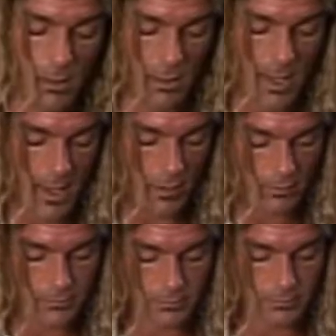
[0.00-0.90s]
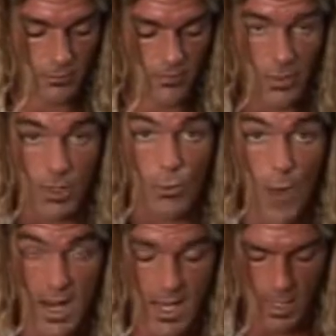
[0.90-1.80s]
Now, for your
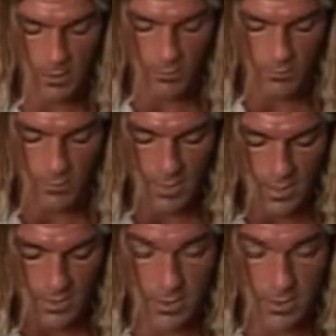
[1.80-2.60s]
right hand, as a